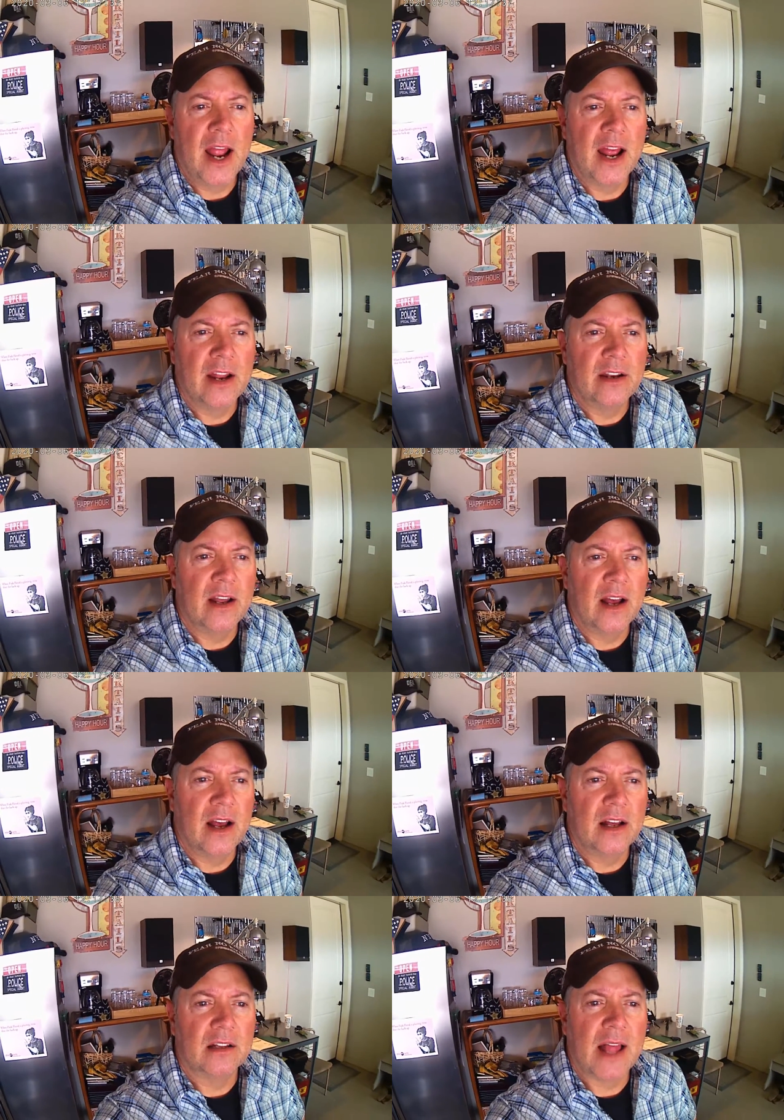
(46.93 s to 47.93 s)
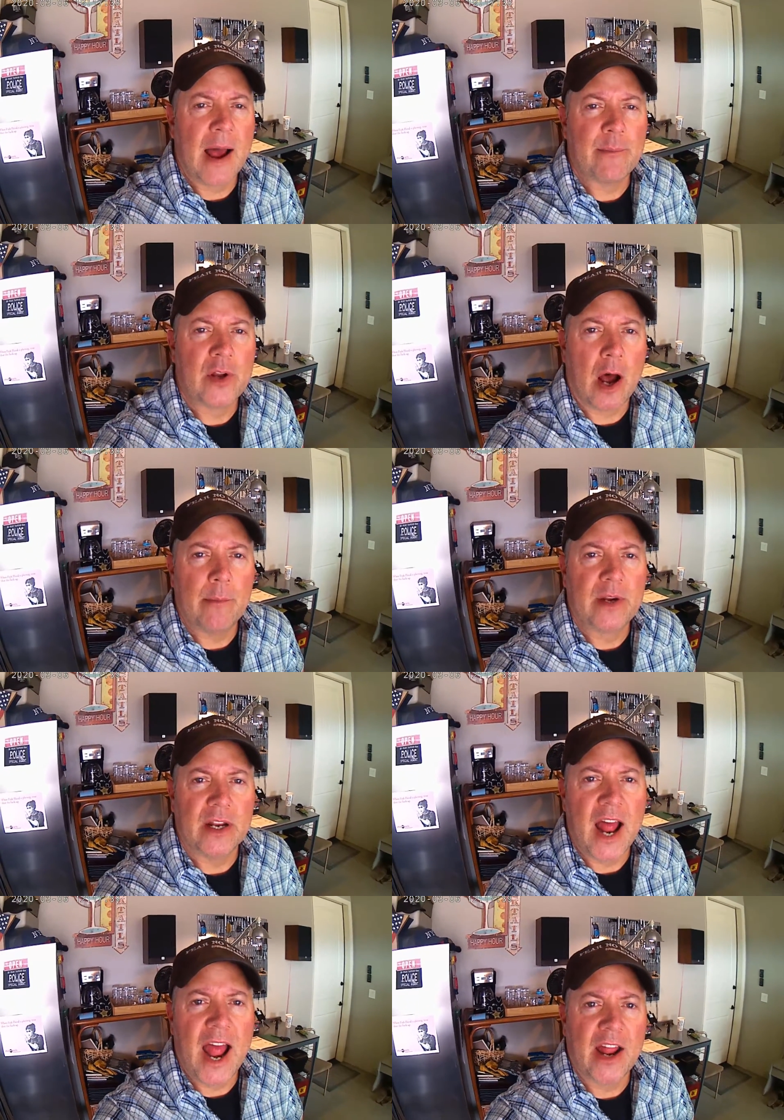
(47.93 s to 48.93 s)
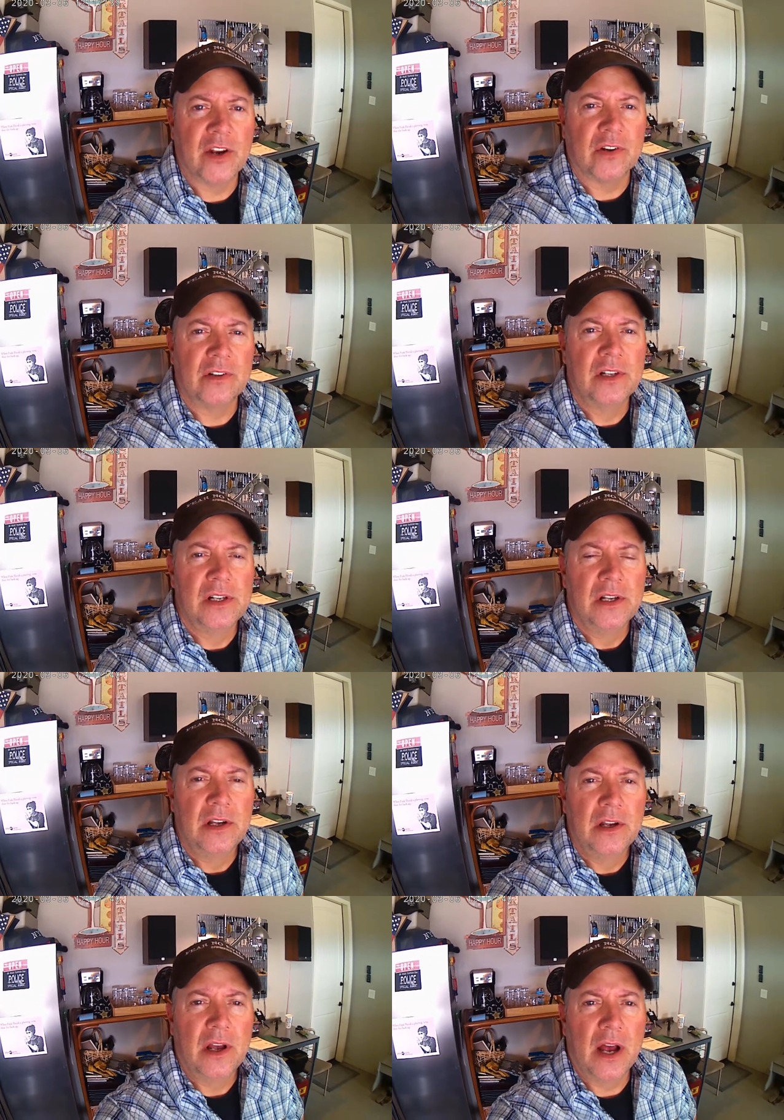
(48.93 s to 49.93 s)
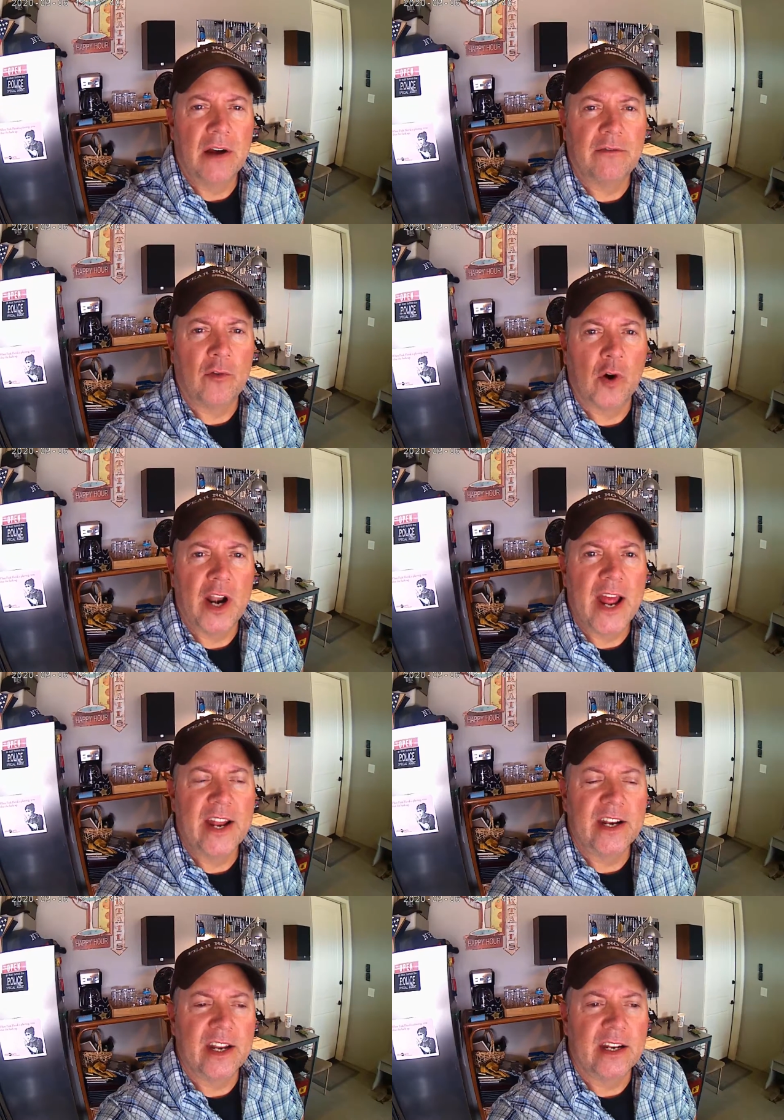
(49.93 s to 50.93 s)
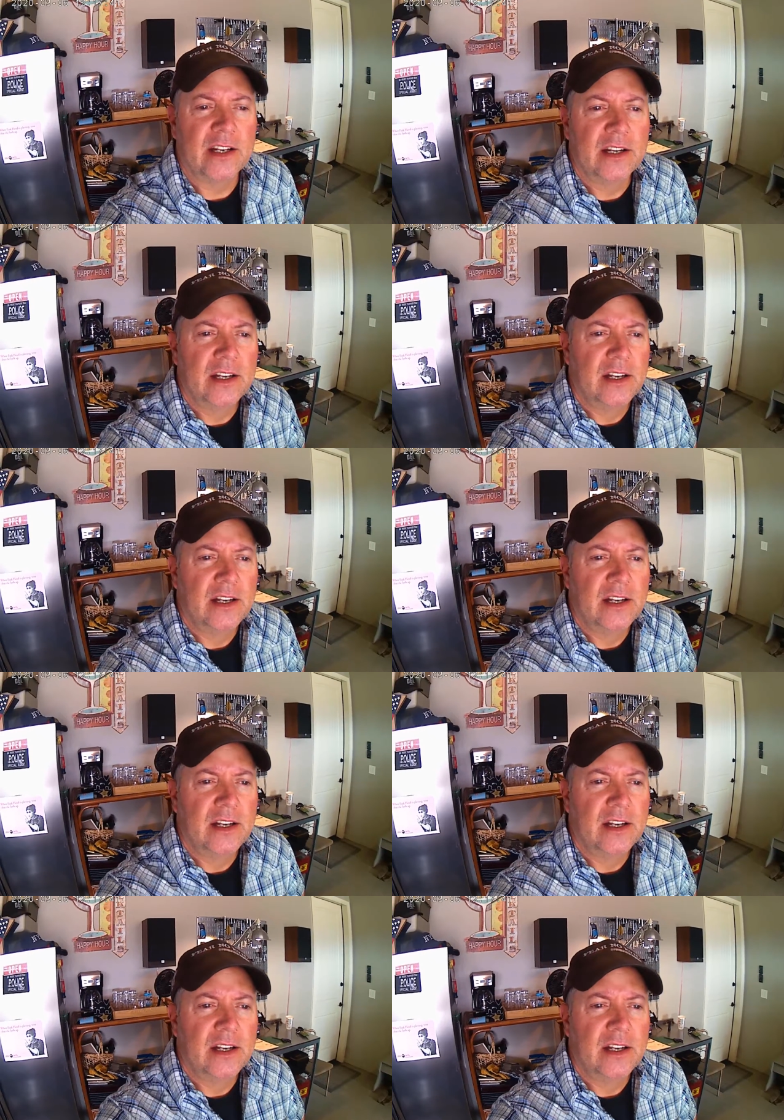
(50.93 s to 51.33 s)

and uh, laptop can handle. Uh, for editing.